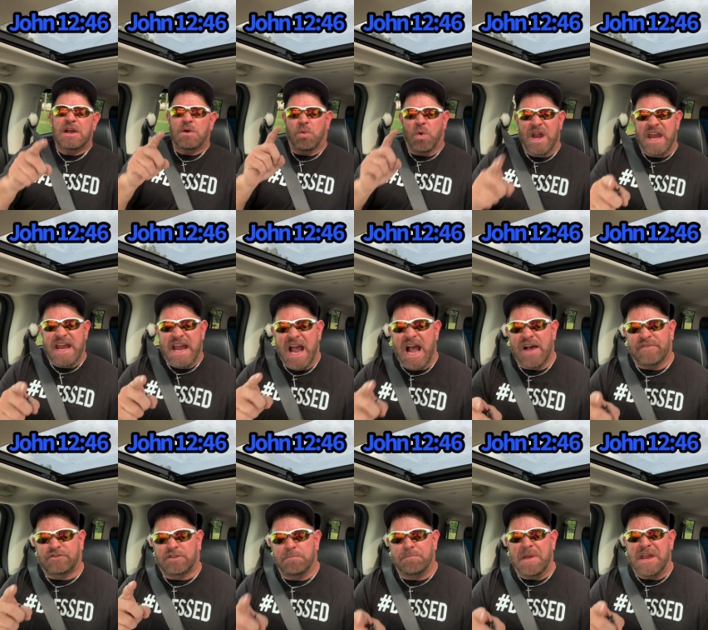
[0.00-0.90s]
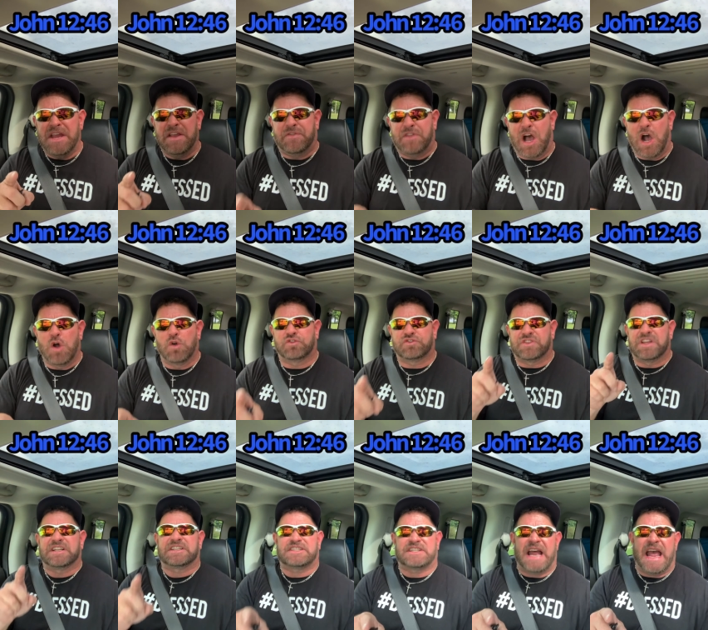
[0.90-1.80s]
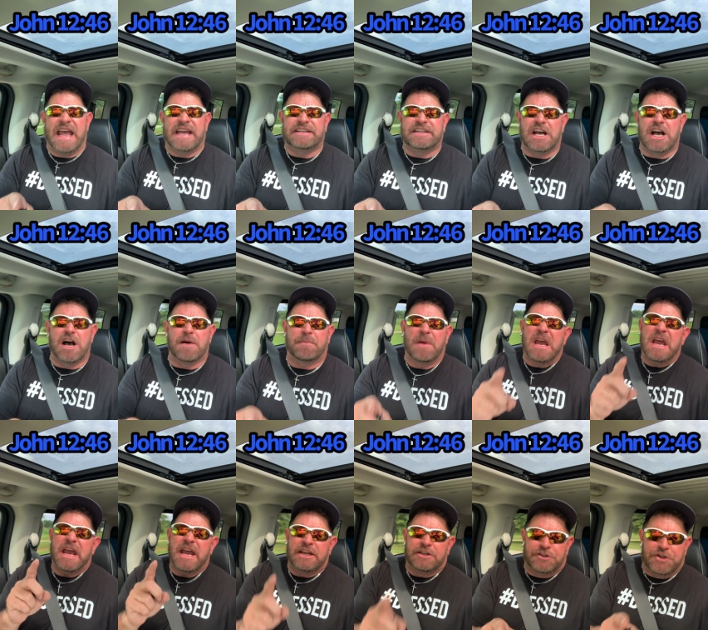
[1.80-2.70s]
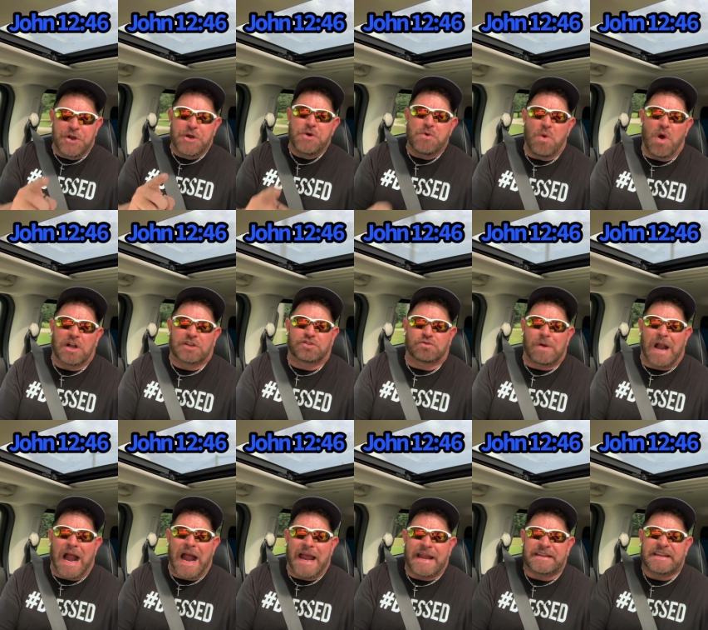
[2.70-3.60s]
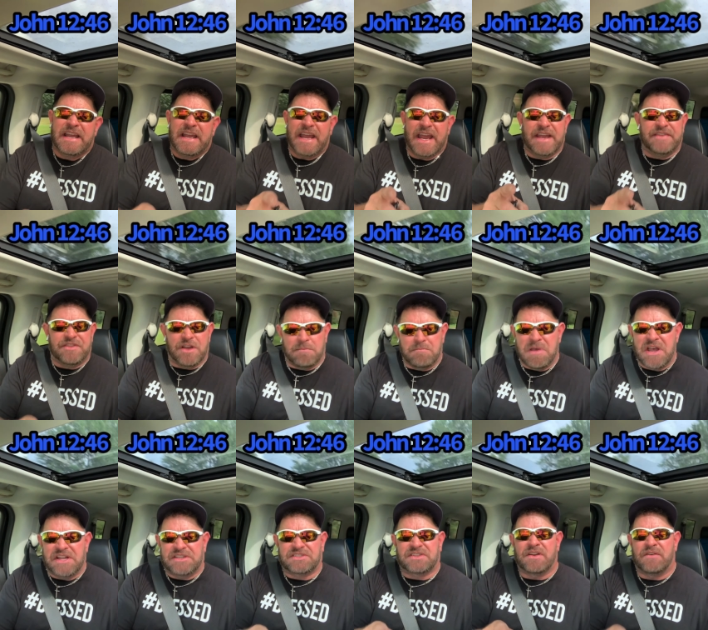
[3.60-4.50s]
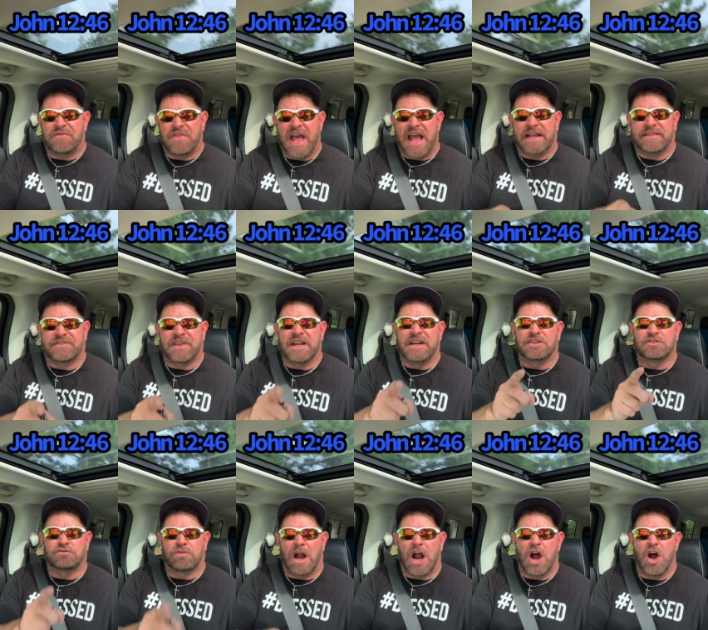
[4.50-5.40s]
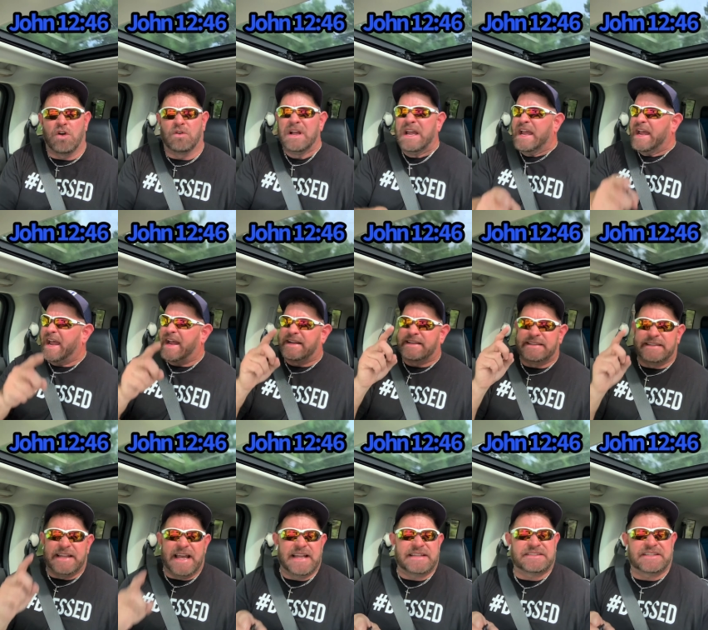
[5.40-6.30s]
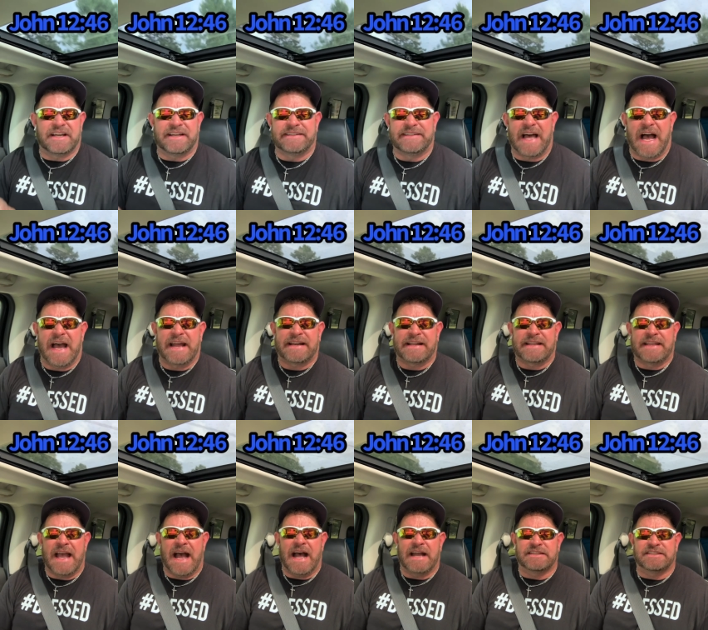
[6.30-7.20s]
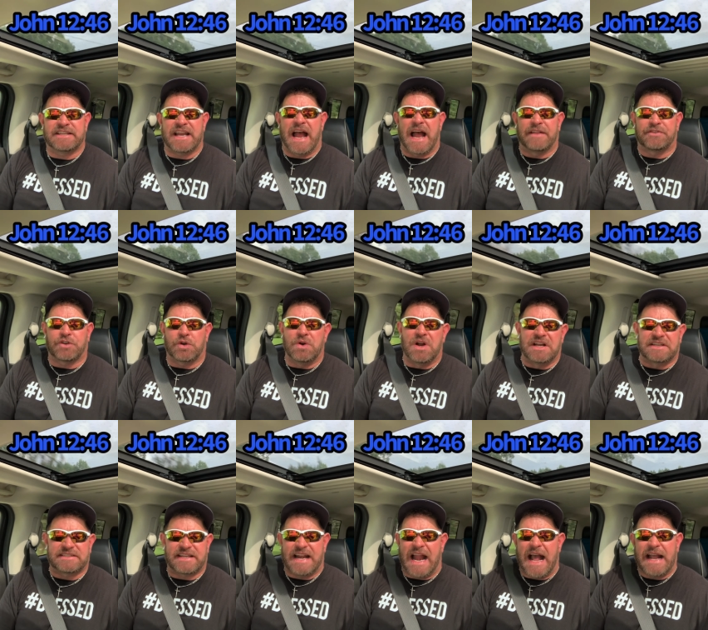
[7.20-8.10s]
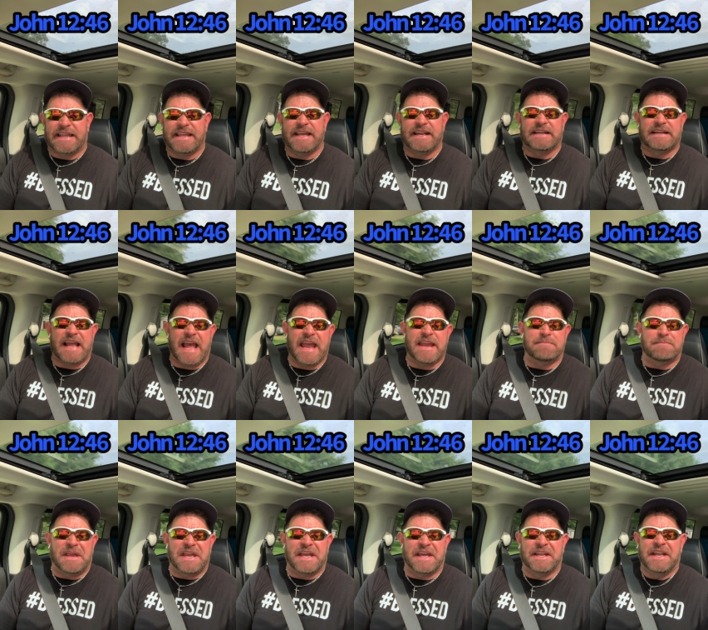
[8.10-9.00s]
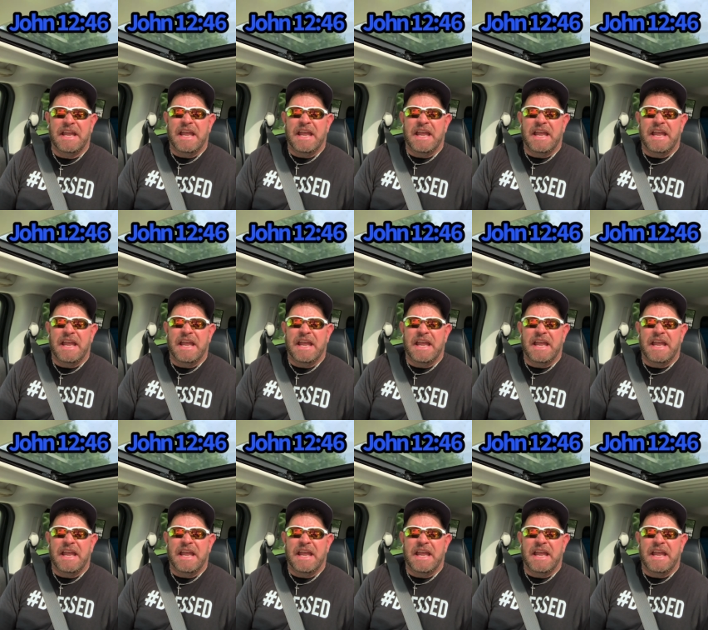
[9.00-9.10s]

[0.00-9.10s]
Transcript: We have to be those that stand up and do what's right in the midst of that is wrong, and let the light of God shine through us. Can I get an amen?